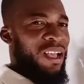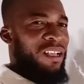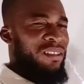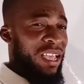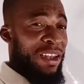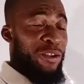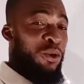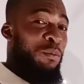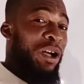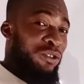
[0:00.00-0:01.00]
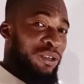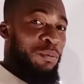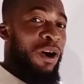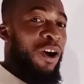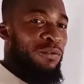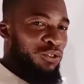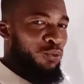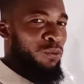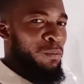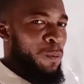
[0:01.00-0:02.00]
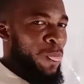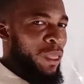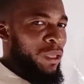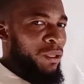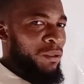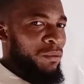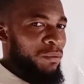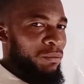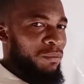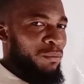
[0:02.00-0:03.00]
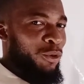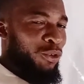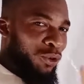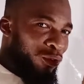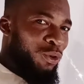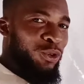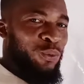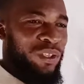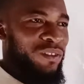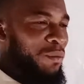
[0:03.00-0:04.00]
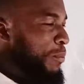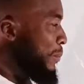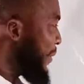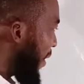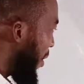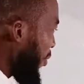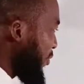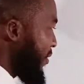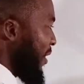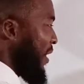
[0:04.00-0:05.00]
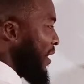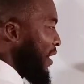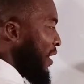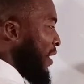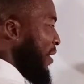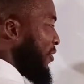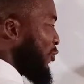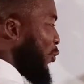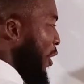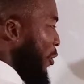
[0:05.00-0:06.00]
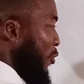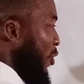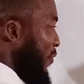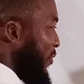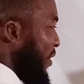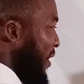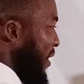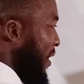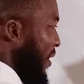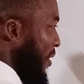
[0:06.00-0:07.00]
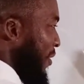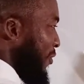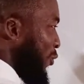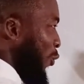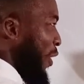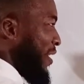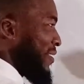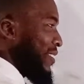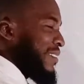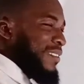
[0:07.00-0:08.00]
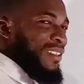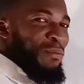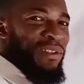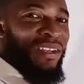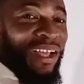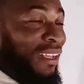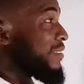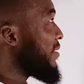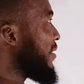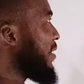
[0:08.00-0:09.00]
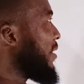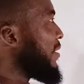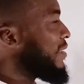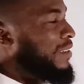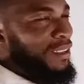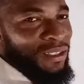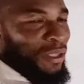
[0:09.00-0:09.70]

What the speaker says: as any number to the power of 2, but not always, because square root of 3 squares is the same thing as 3.